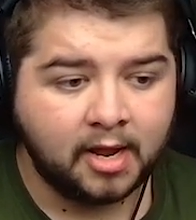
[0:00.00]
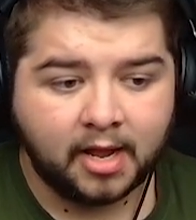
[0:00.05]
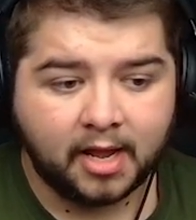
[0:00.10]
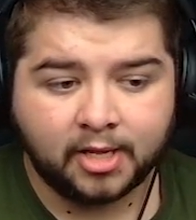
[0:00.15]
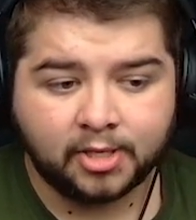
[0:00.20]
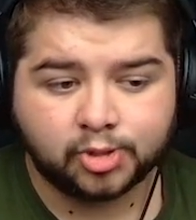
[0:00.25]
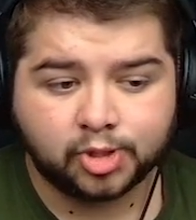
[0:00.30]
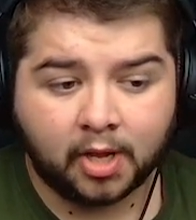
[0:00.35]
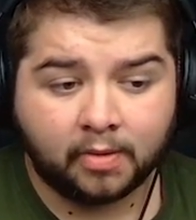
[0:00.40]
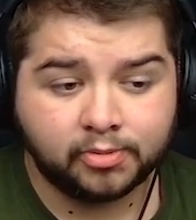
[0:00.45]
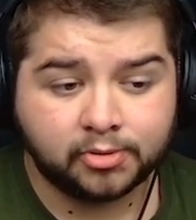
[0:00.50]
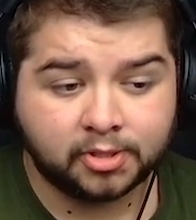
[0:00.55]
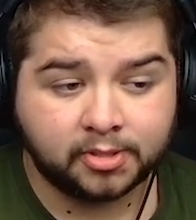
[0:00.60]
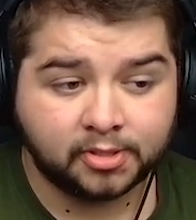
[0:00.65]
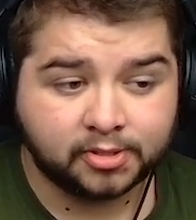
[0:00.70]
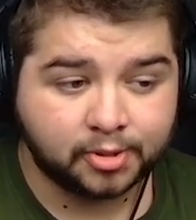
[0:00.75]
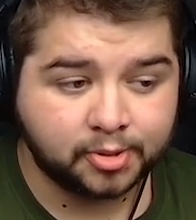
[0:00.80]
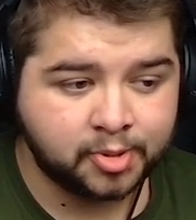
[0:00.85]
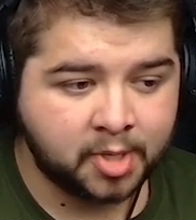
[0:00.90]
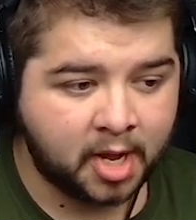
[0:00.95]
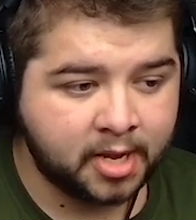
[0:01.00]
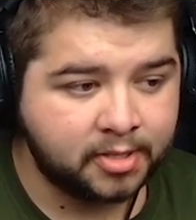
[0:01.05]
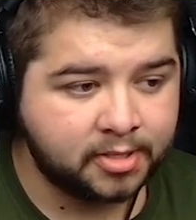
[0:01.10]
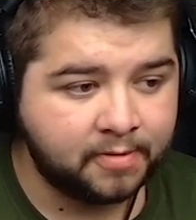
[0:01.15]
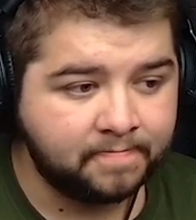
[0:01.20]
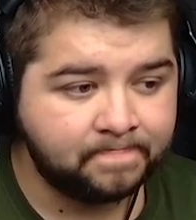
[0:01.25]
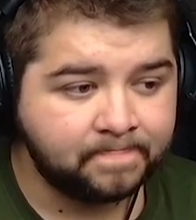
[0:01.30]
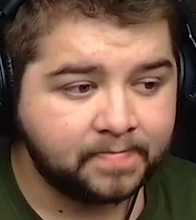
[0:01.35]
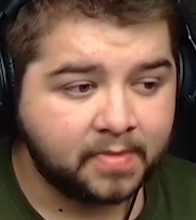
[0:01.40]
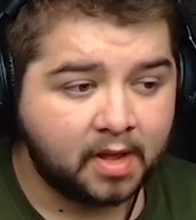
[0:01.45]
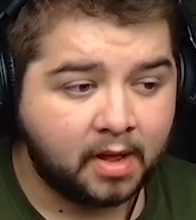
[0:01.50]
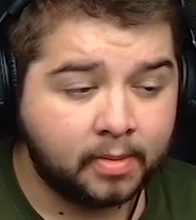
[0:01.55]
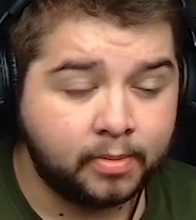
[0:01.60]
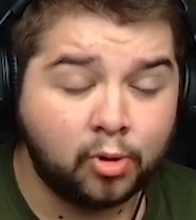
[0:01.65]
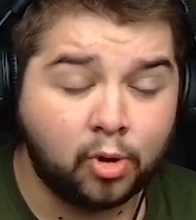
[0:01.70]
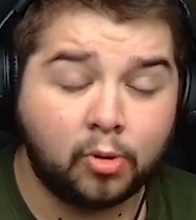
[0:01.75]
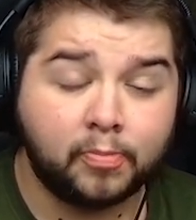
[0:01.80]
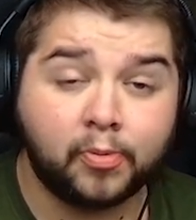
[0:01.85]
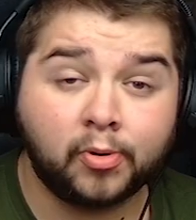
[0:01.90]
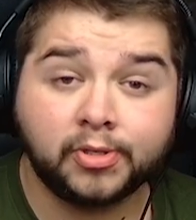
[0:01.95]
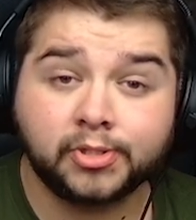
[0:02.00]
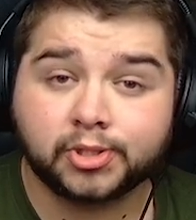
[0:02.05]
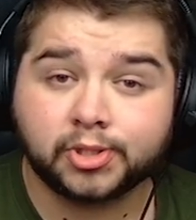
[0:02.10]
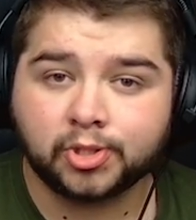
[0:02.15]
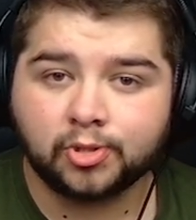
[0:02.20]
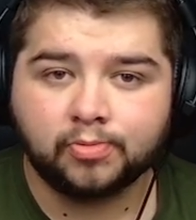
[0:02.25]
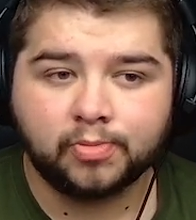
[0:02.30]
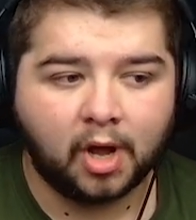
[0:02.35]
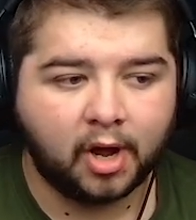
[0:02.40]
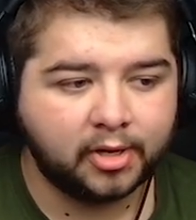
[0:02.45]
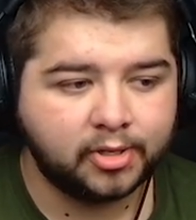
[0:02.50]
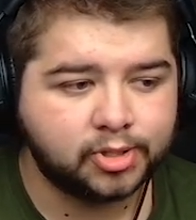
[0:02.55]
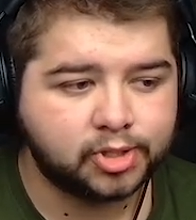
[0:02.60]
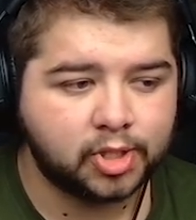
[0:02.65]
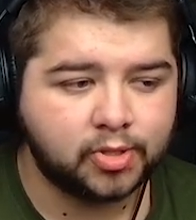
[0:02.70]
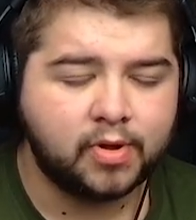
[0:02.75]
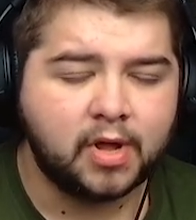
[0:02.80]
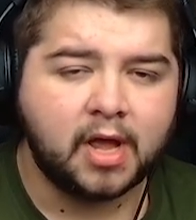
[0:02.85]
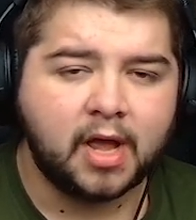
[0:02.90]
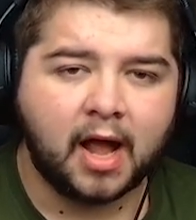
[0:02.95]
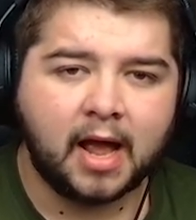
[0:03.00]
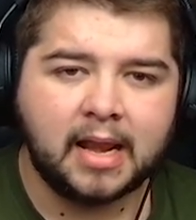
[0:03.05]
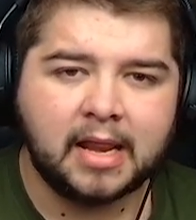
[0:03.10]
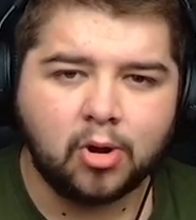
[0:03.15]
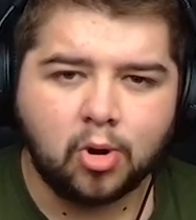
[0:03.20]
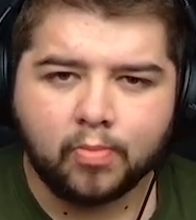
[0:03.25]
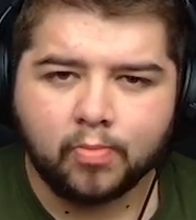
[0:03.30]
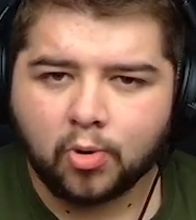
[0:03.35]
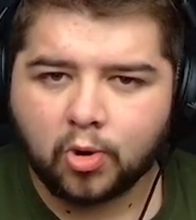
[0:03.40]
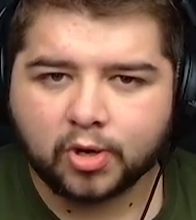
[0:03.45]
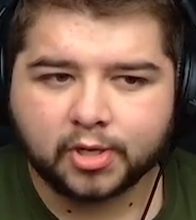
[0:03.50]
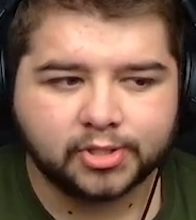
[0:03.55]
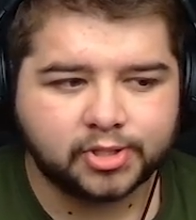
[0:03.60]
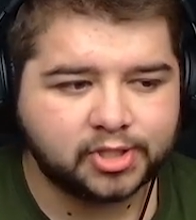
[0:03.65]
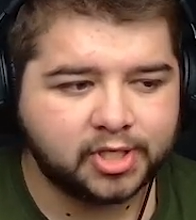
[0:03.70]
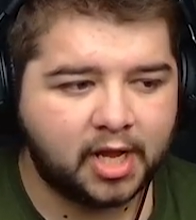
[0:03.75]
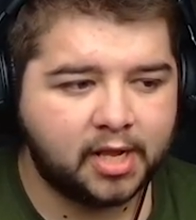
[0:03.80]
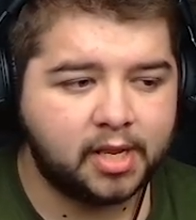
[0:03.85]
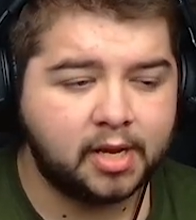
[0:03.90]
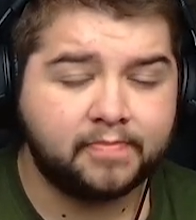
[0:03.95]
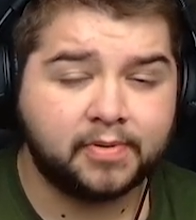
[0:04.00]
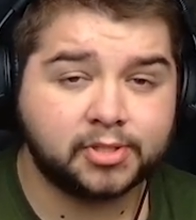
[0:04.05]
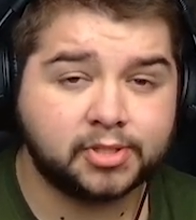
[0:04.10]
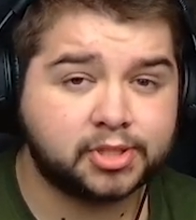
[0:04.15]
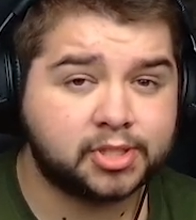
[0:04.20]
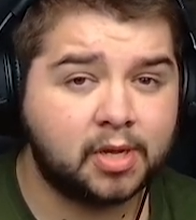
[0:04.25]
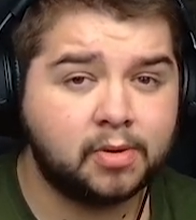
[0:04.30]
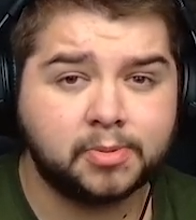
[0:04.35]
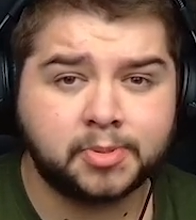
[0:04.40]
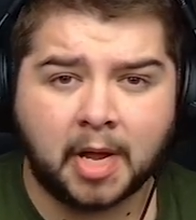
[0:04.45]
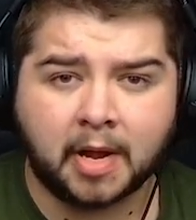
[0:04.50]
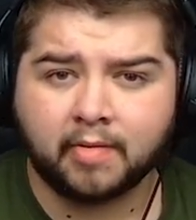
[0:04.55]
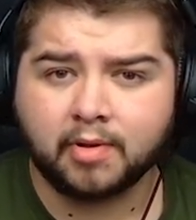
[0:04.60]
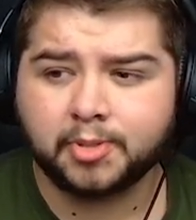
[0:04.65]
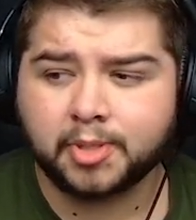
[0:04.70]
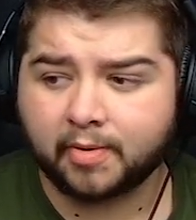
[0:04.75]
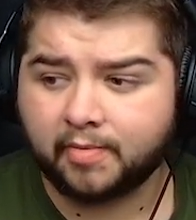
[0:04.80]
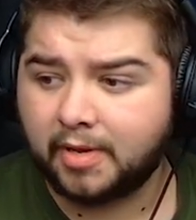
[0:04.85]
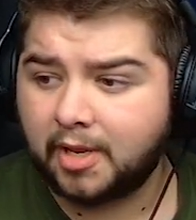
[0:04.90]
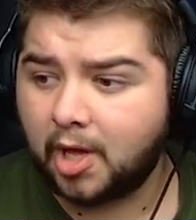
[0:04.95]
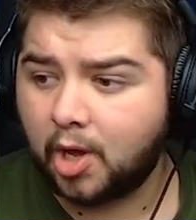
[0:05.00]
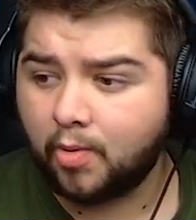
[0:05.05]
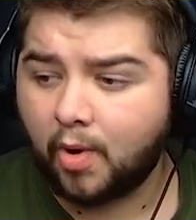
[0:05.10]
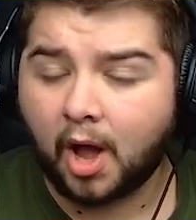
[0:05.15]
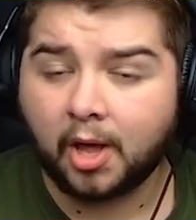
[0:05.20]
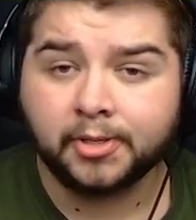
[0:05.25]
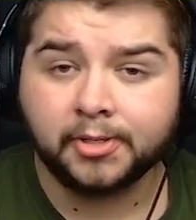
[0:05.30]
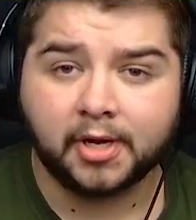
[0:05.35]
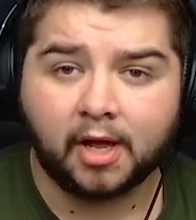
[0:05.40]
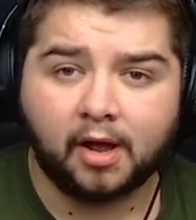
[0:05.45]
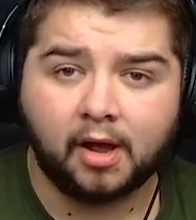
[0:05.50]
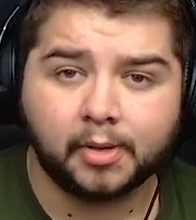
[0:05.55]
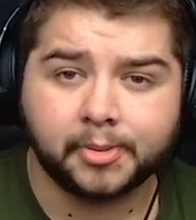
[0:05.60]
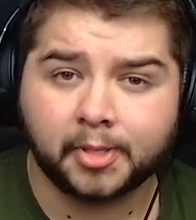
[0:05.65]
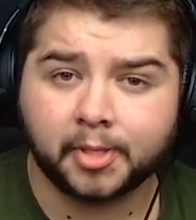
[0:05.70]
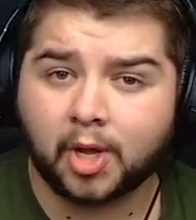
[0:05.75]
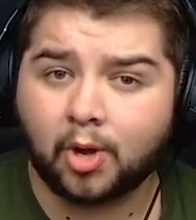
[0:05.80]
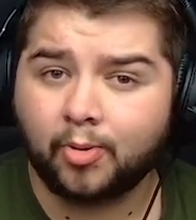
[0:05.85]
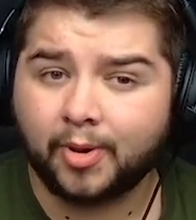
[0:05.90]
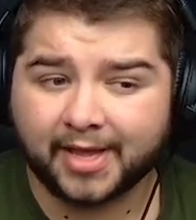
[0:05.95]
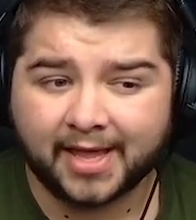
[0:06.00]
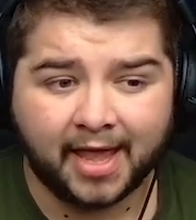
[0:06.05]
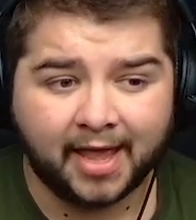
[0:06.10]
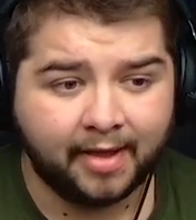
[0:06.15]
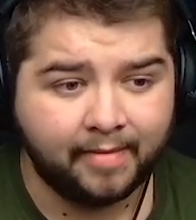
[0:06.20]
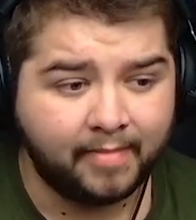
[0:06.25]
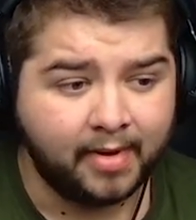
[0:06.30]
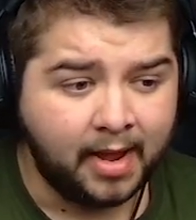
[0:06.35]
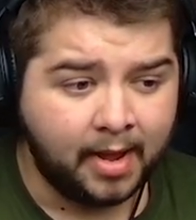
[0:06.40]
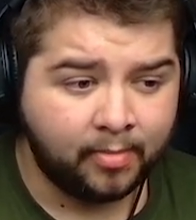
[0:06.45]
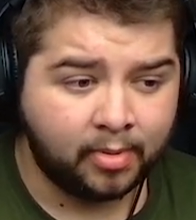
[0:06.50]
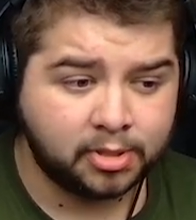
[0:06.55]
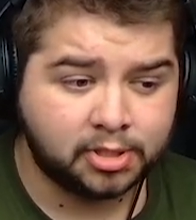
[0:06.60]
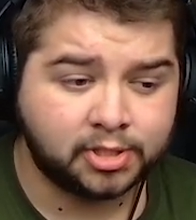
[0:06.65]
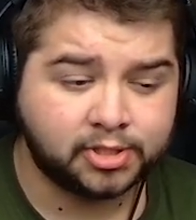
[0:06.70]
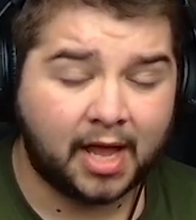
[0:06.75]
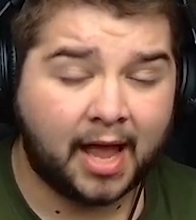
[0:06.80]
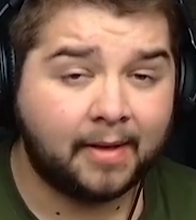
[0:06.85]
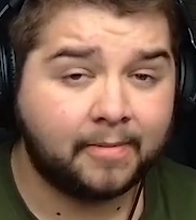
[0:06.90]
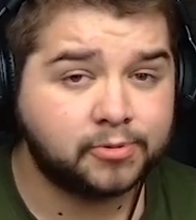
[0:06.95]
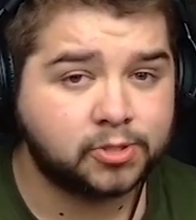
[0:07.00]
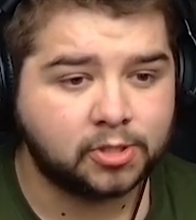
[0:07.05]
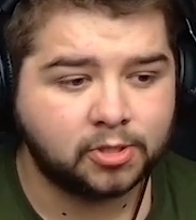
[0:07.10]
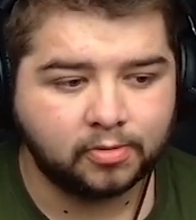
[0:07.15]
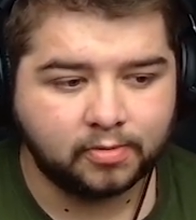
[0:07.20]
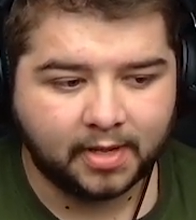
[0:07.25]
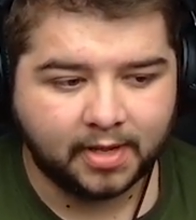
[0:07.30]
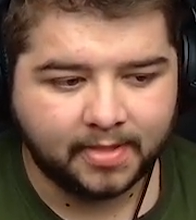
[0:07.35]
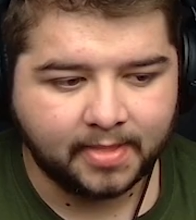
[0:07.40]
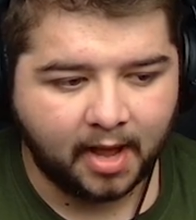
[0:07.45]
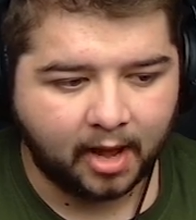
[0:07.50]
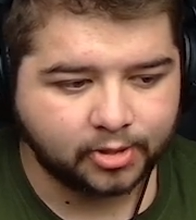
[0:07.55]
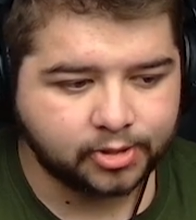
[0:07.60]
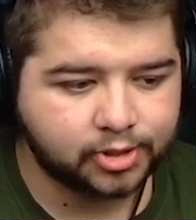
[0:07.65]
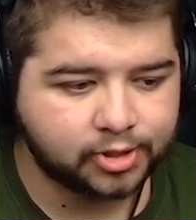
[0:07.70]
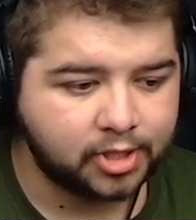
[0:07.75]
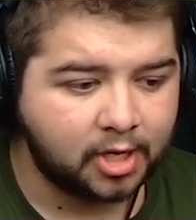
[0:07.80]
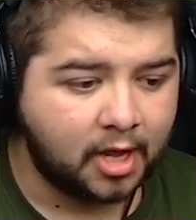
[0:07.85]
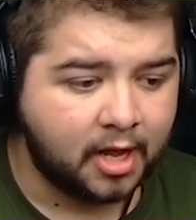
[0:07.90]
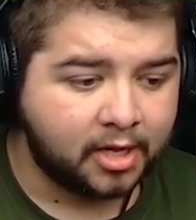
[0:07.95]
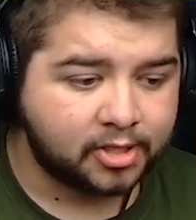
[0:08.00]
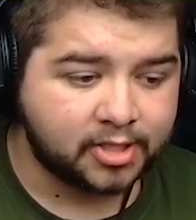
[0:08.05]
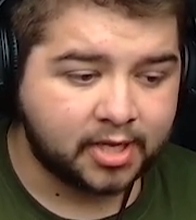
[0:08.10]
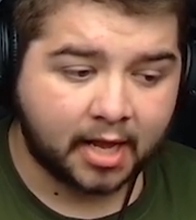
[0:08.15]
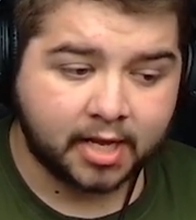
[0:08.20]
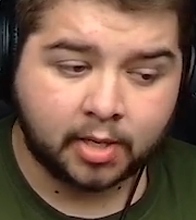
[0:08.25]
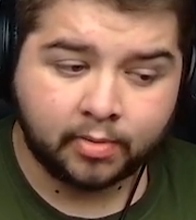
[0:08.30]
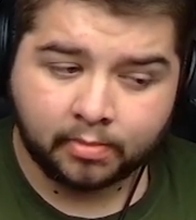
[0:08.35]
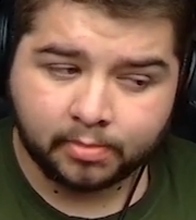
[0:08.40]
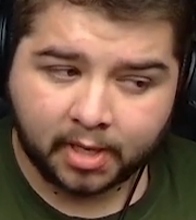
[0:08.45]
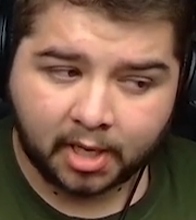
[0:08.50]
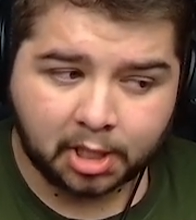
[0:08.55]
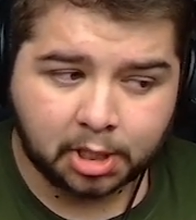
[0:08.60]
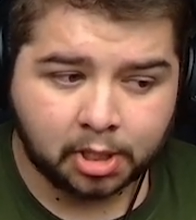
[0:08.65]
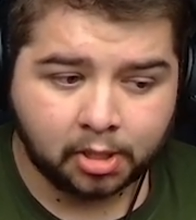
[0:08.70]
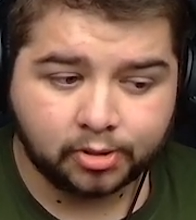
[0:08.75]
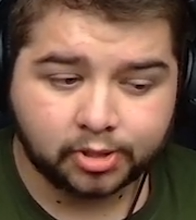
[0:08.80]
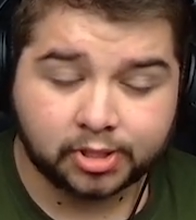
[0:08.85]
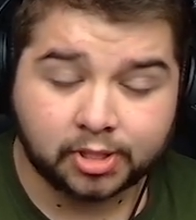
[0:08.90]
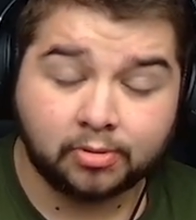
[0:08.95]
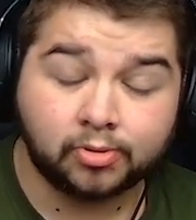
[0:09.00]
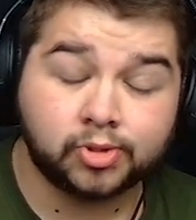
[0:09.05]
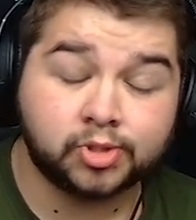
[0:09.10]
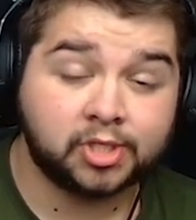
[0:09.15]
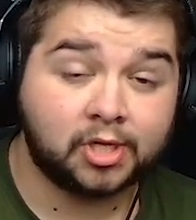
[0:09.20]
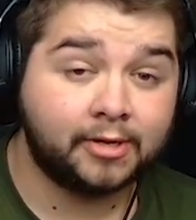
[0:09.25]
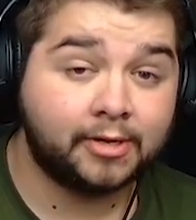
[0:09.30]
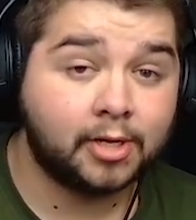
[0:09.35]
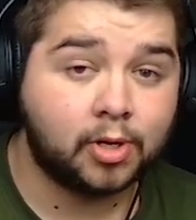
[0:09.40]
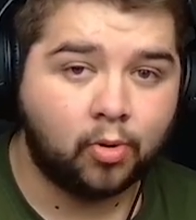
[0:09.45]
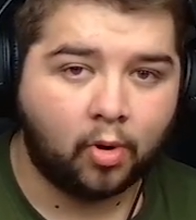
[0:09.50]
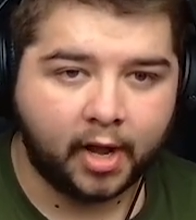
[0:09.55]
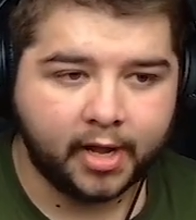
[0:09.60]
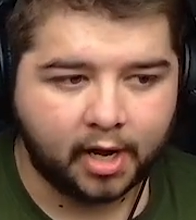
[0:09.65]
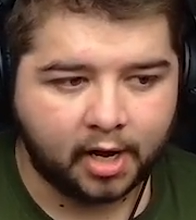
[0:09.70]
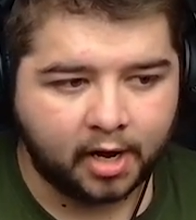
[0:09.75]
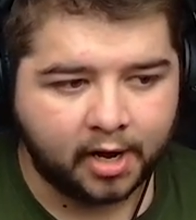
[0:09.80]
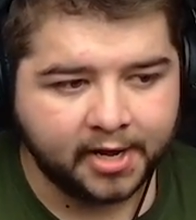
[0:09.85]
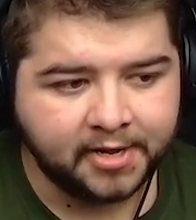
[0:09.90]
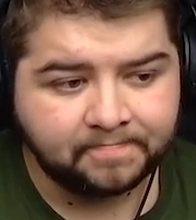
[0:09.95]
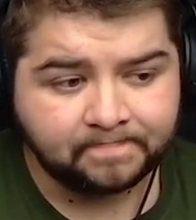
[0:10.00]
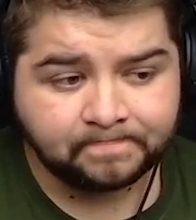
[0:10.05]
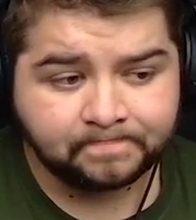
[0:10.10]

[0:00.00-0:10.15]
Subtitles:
In terms of the defending, 0.29. So a little more conceded, but still very, very low. Under half a goal a game, which is absolutely nuts. Tackle win ratio is still sitting quite high.